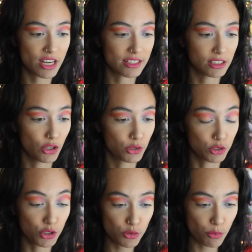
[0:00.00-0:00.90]
as a local
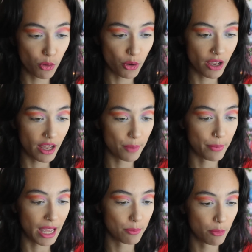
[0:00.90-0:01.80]
news reporter, a
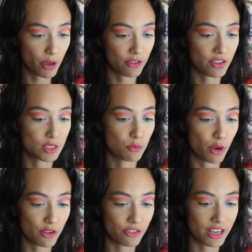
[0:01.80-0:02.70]
paper-perfect
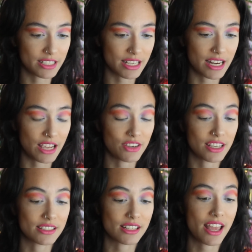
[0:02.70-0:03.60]
boyfriend, and
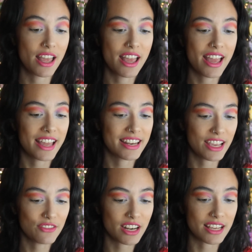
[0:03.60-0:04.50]

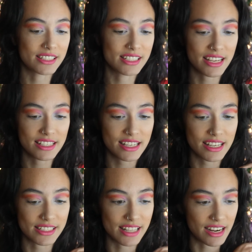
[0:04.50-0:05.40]
even a
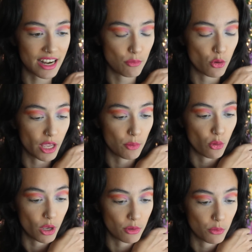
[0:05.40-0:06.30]
standing Saturday morning
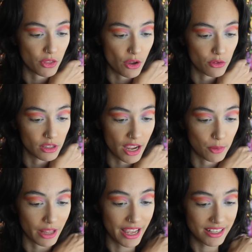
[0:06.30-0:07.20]
appointment with a
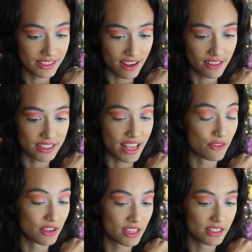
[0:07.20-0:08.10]
reliable hairstylist,
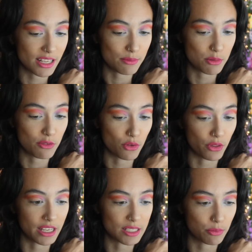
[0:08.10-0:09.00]
everything seems to be
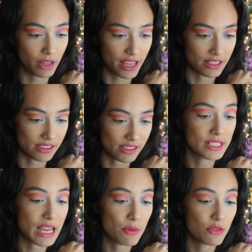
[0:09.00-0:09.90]
falling into place. When
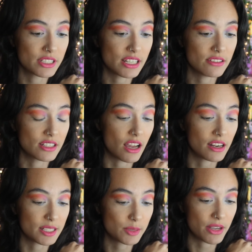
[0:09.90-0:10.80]
Tabby receives an
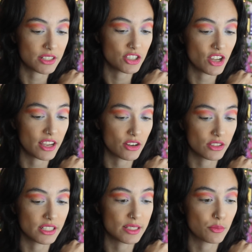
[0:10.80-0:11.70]
unexpected
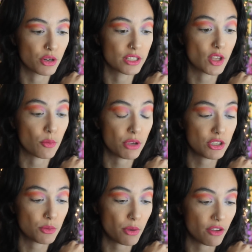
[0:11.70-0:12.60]
diagnosis that brings her
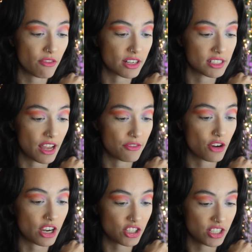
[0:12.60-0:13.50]
picture-perfect life
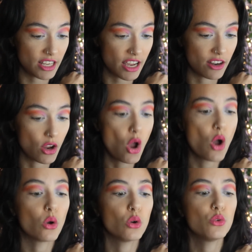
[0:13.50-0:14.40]
crashing down.
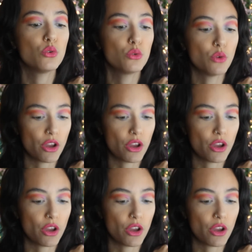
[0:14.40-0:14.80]
Ooh,